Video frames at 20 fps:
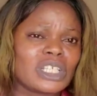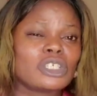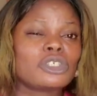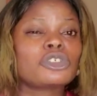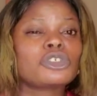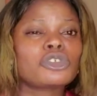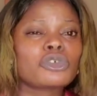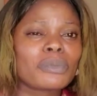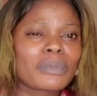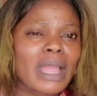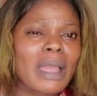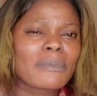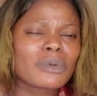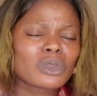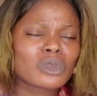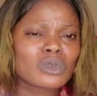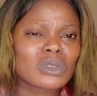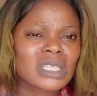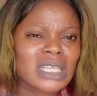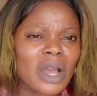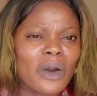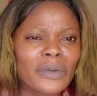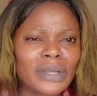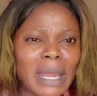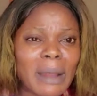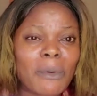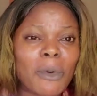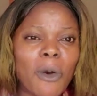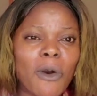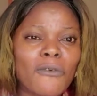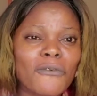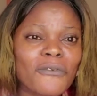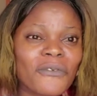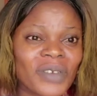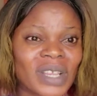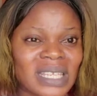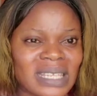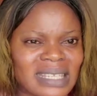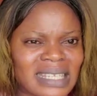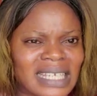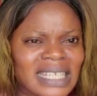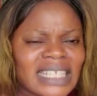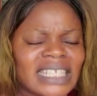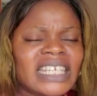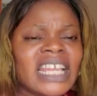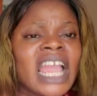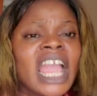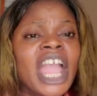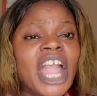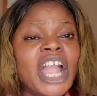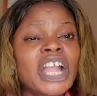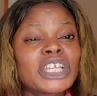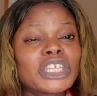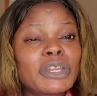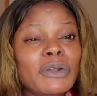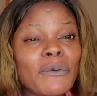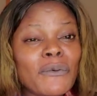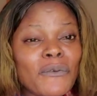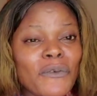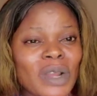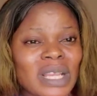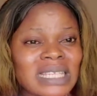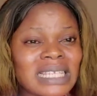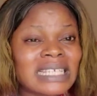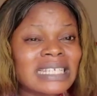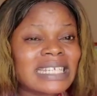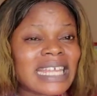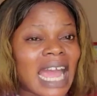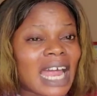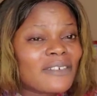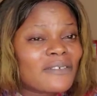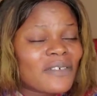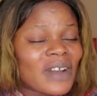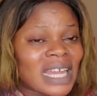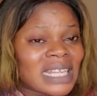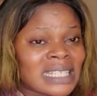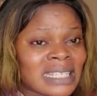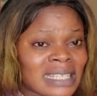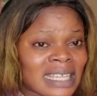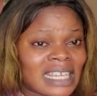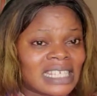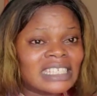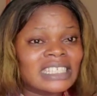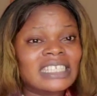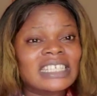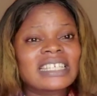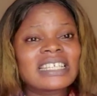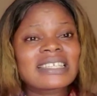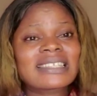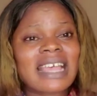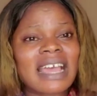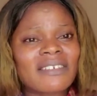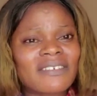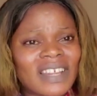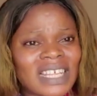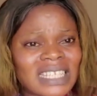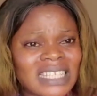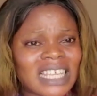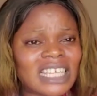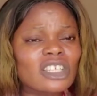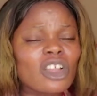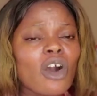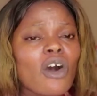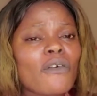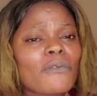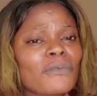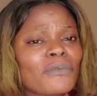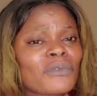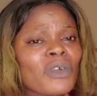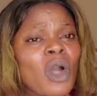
You should be able to tell them convincingly the reason, the advantage, the disadvantage of